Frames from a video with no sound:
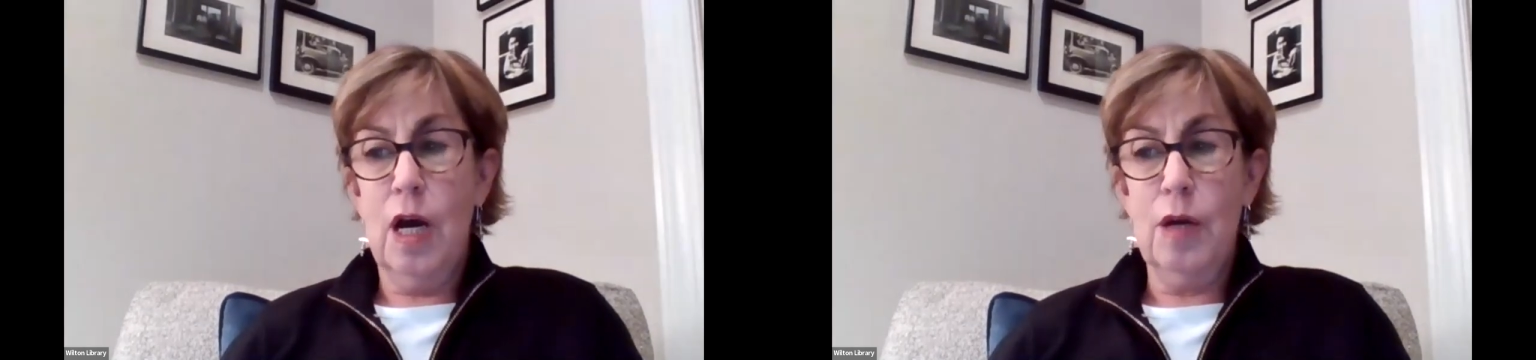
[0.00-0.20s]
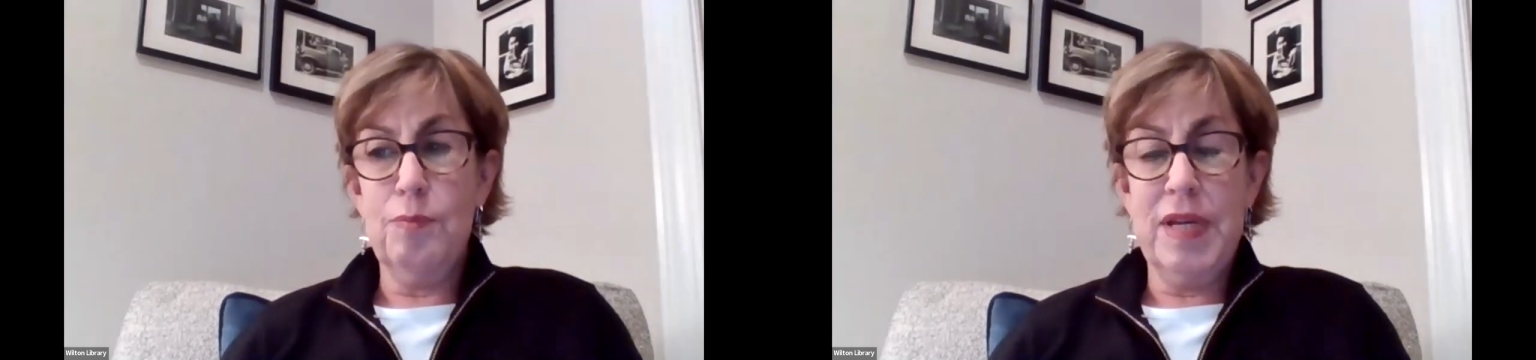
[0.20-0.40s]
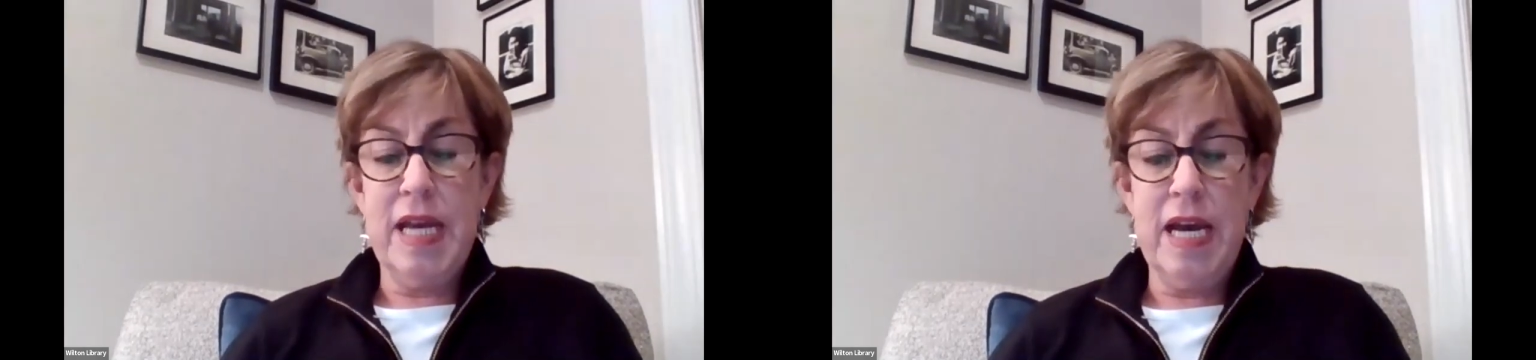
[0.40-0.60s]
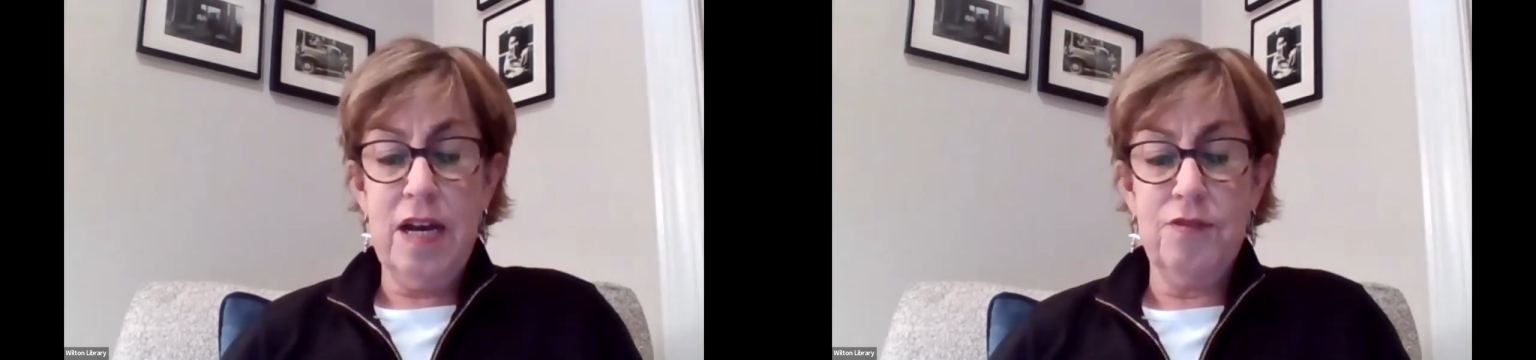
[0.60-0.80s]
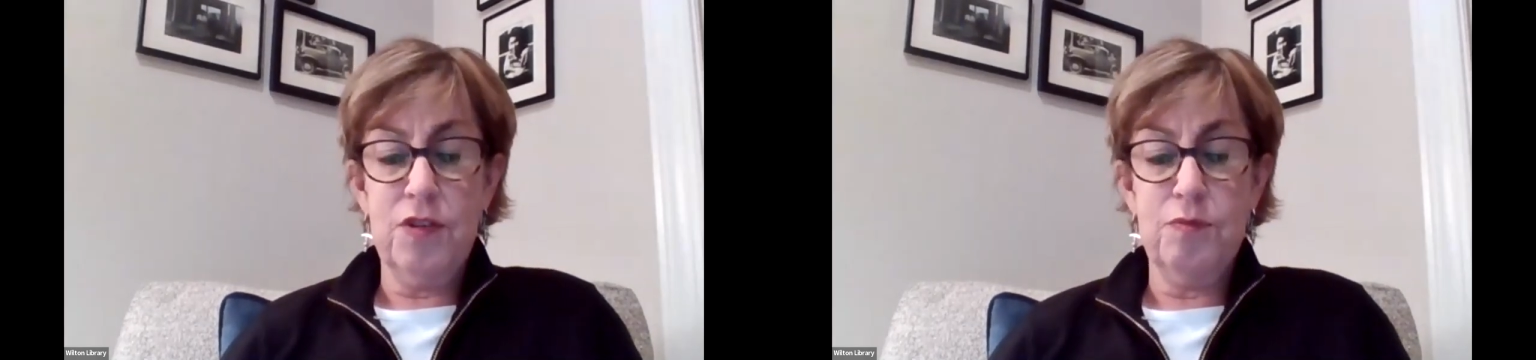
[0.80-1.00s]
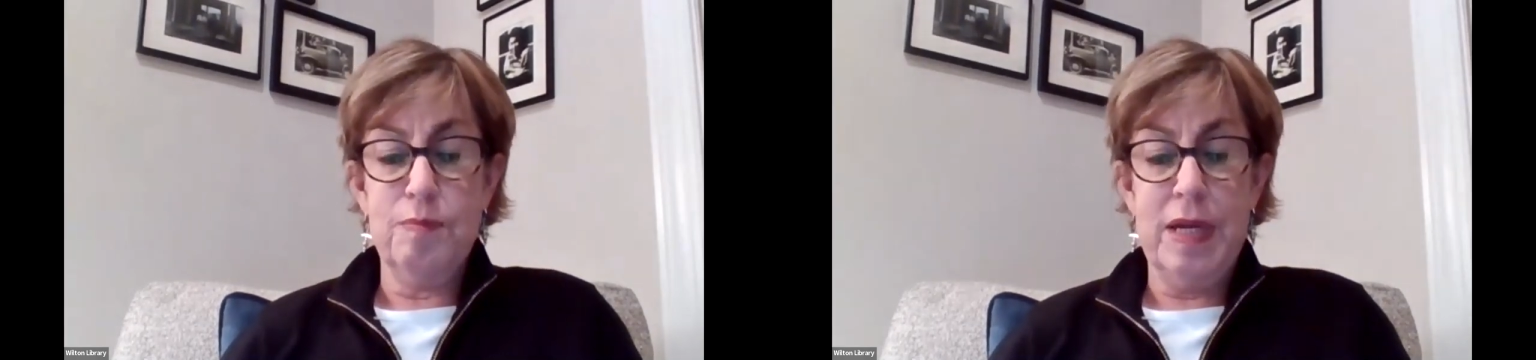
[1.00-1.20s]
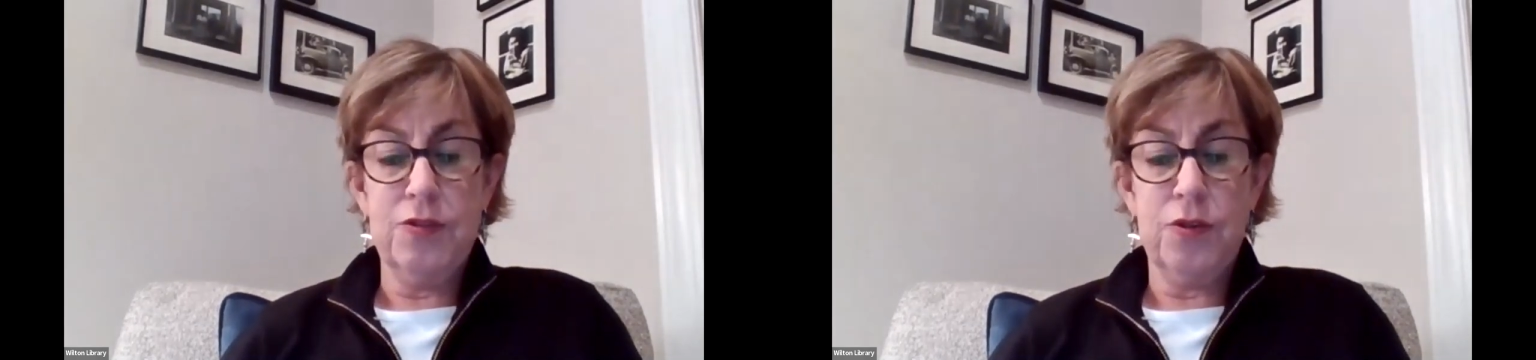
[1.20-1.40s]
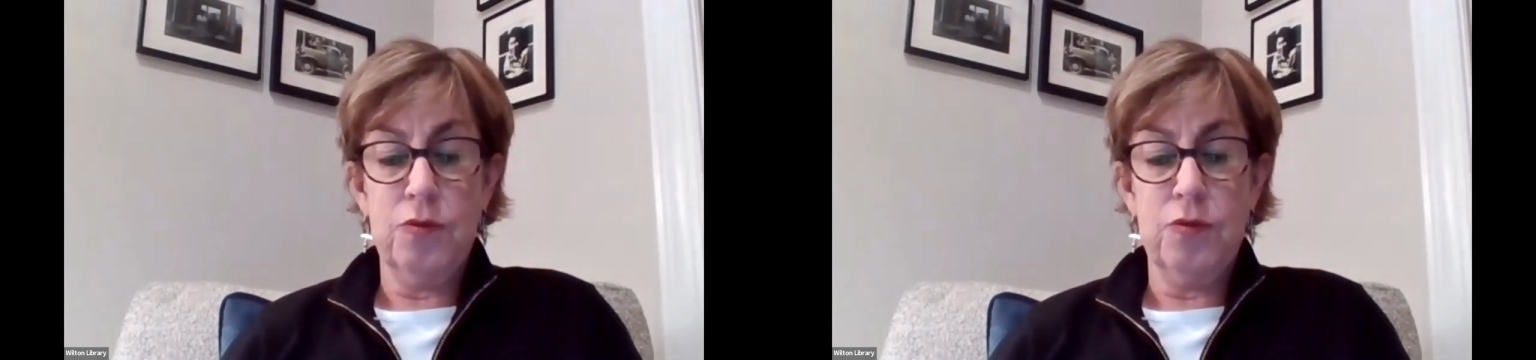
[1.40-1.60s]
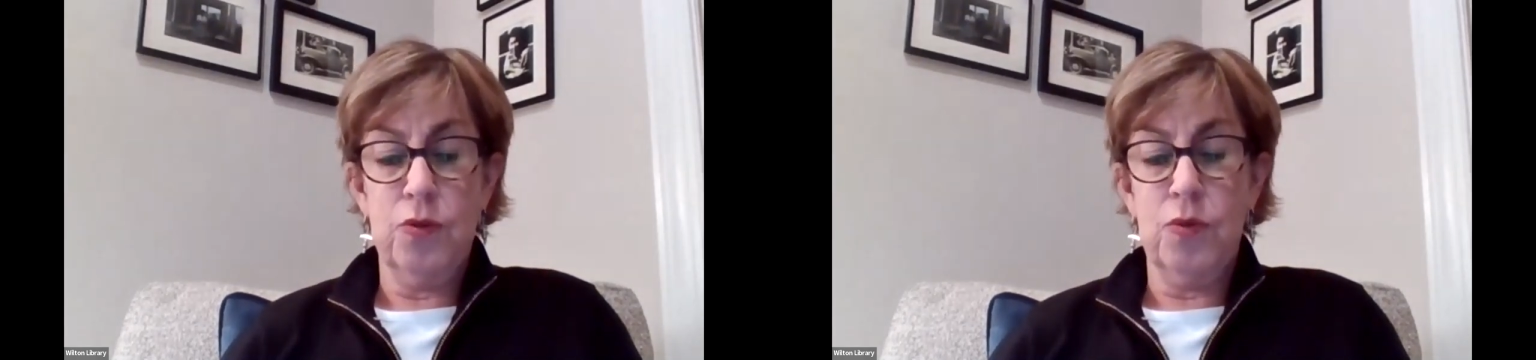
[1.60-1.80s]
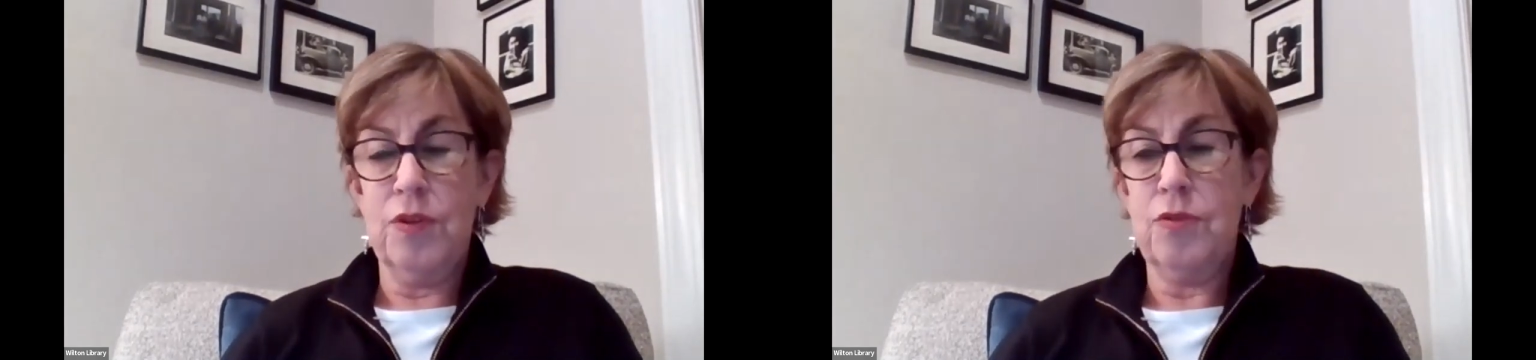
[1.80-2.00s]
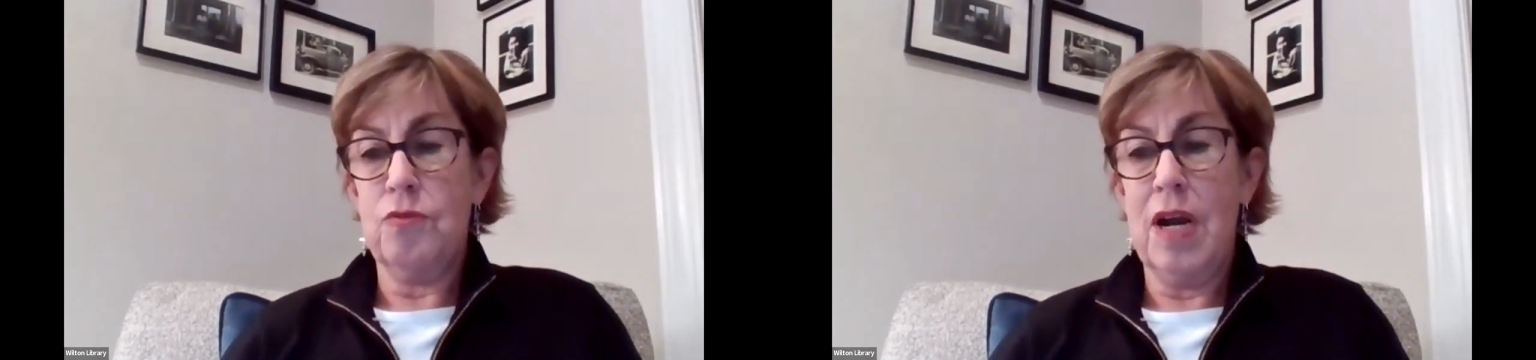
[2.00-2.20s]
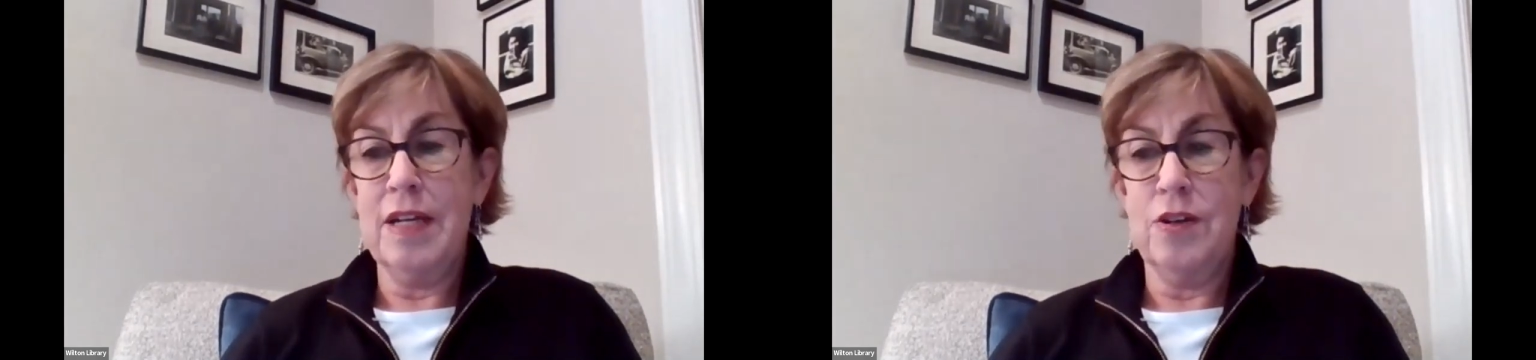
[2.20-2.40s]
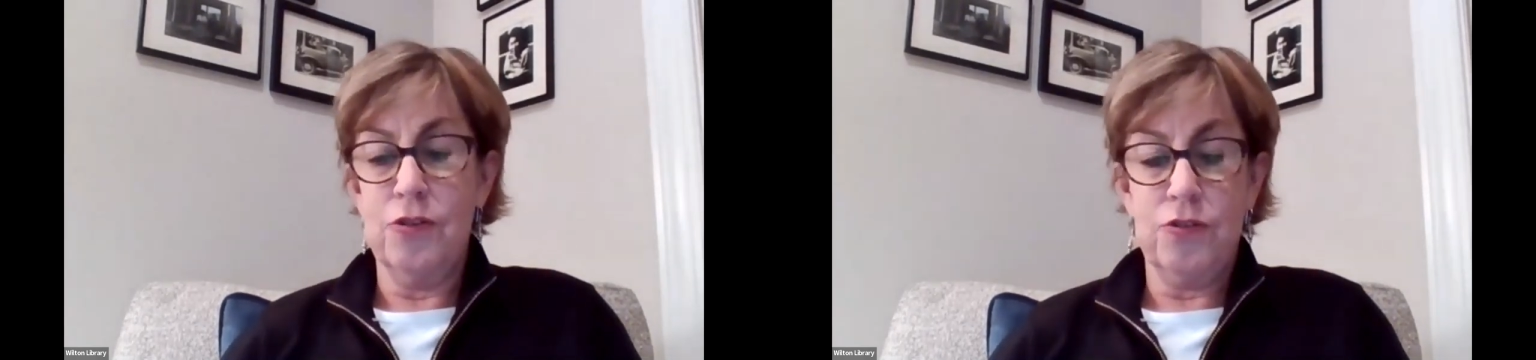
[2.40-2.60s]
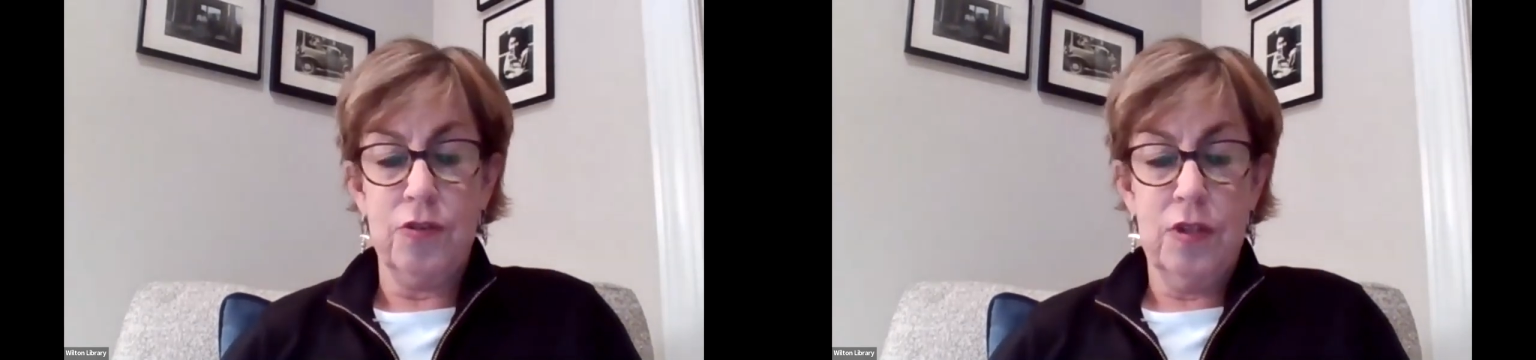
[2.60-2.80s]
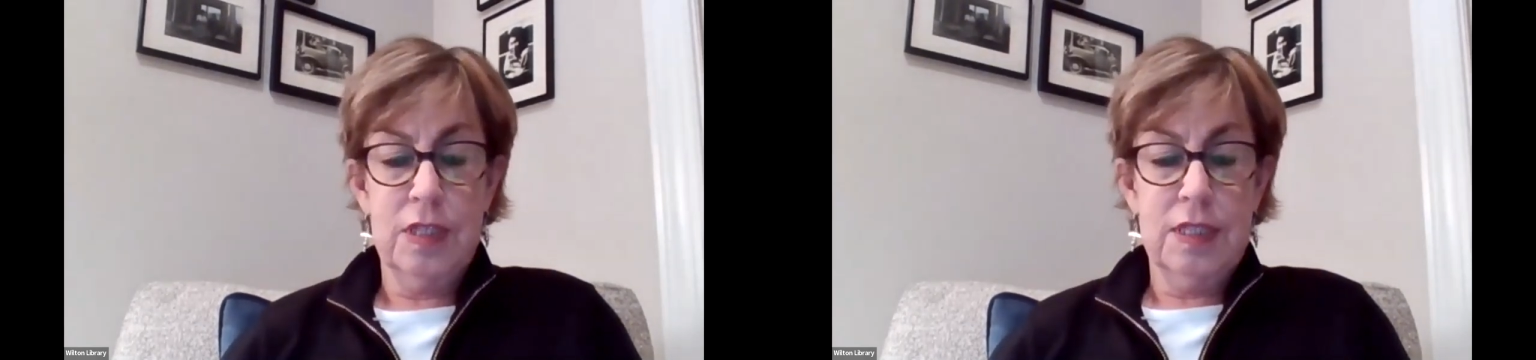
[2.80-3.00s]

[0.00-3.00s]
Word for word: on behalf of Metro North riders.